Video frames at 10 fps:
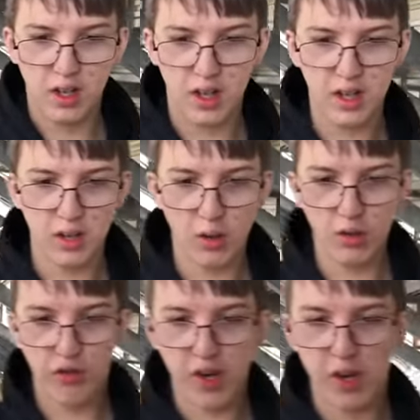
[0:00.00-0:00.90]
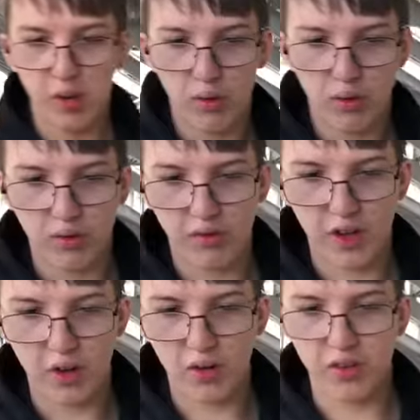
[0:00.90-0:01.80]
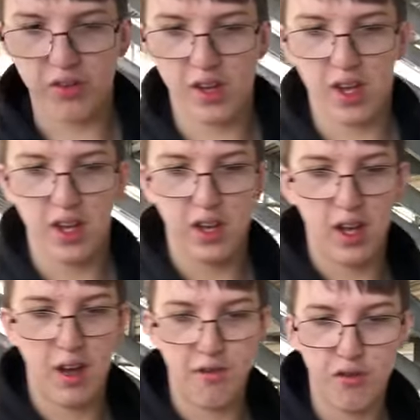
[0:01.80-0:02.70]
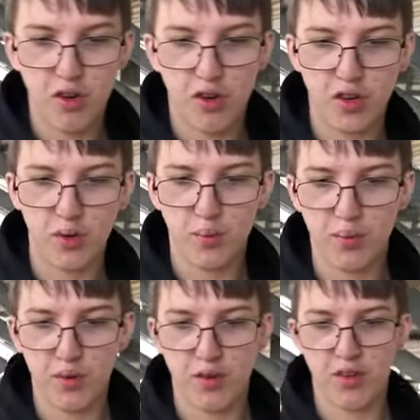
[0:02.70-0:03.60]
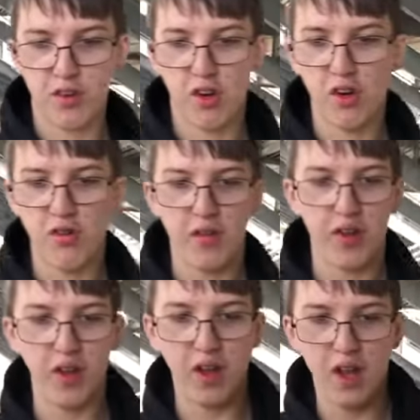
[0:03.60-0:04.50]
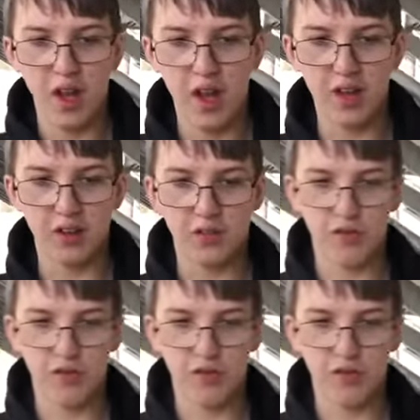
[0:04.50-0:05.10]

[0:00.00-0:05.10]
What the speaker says: Eagle Federalist, in an effort to preserve has